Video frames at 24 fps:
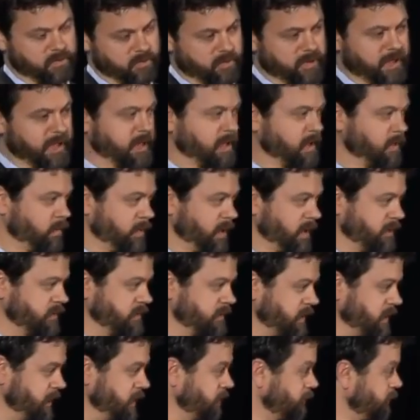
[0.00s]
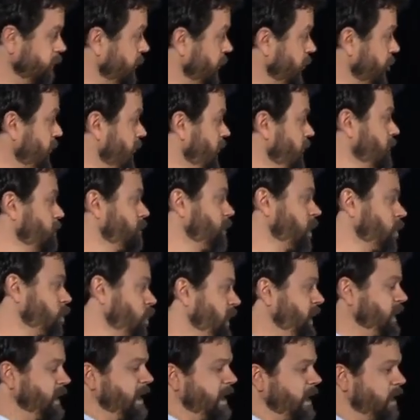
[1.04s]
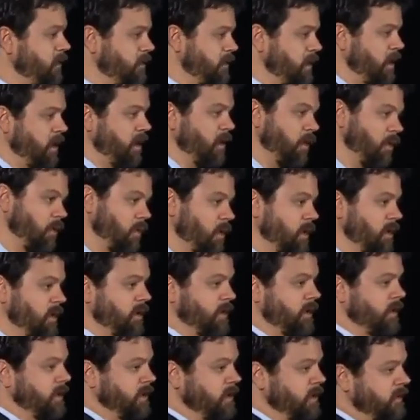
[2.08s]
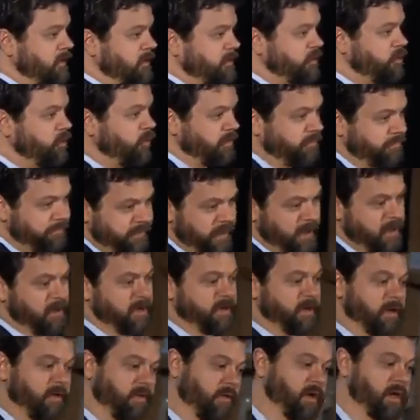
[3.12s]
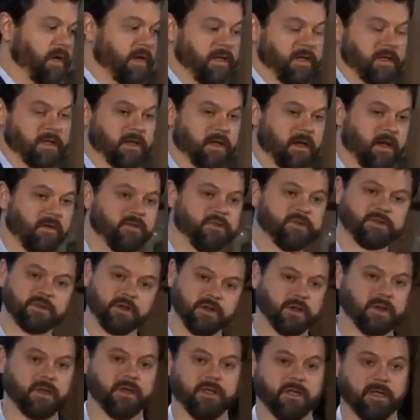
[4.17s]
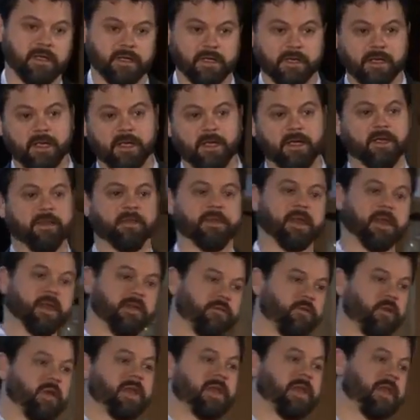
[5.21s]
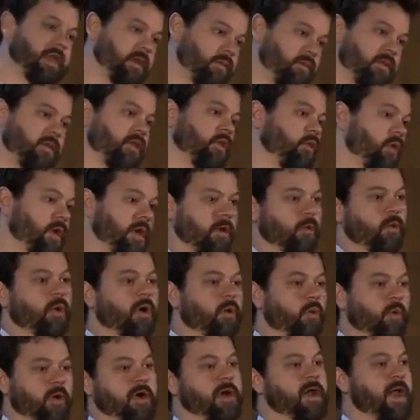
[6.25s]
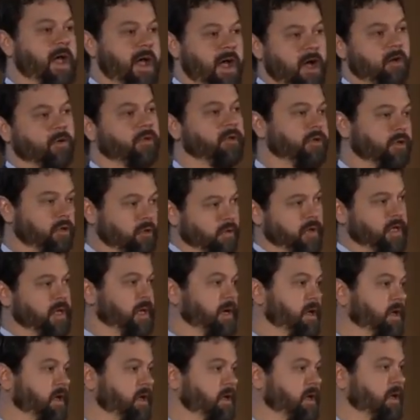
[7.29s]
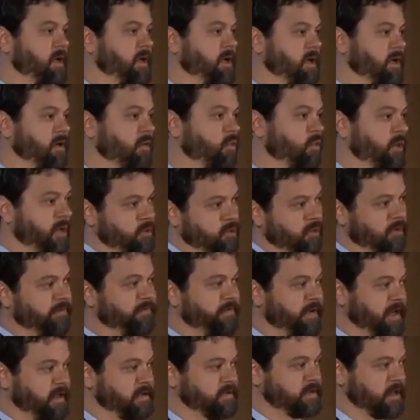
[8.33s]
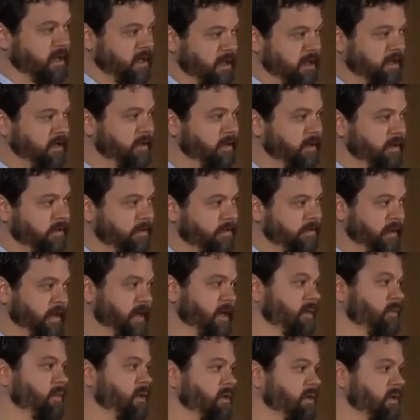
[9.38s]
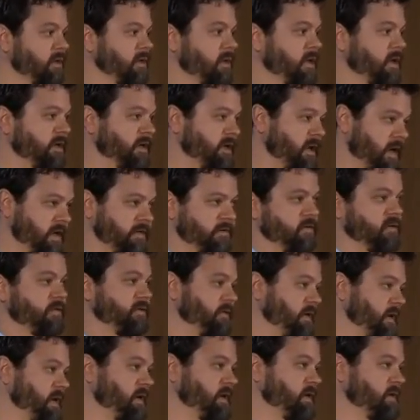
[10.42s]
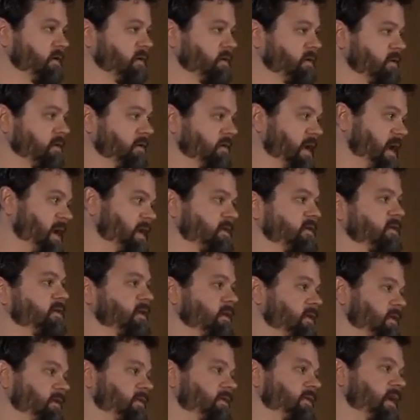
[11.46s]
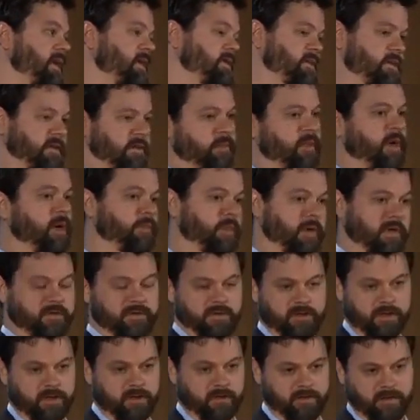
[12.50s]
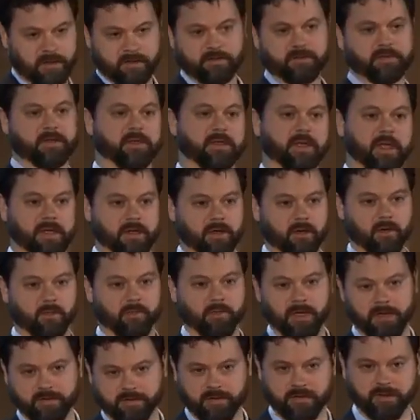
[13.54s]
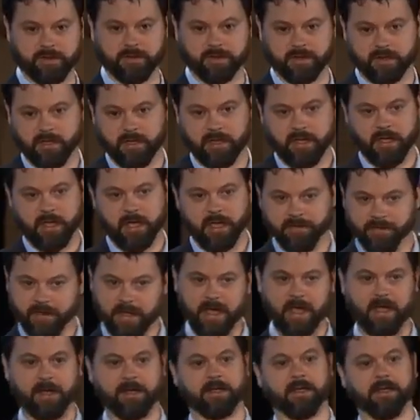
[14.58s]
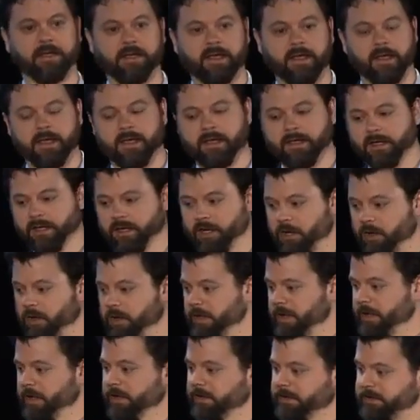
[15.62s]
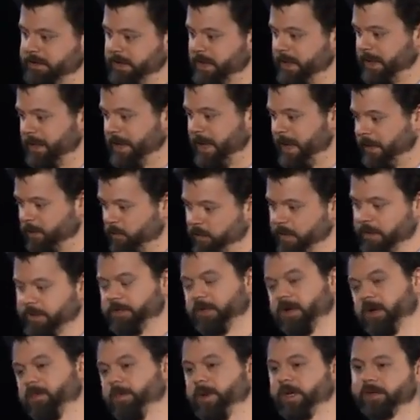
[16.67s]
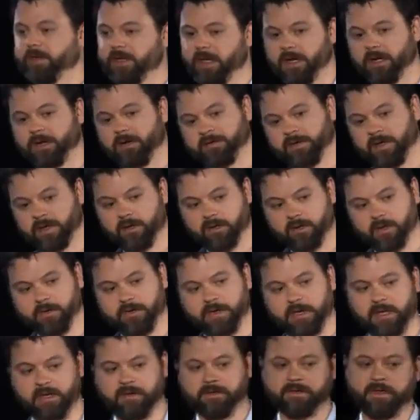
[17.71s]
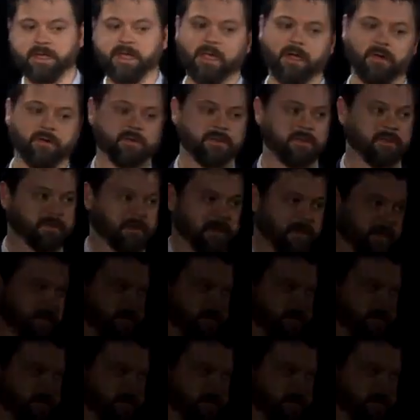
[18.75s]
of you who like complexity. But we now know to a fair degree of certainty that if we keep doing what we're now doing, we will face unthinkable catastrophe. That's the, that's the bumper sticker. That's the take home message. And that, you know, saying, I don't want to talk about that because I don't know the ins and outs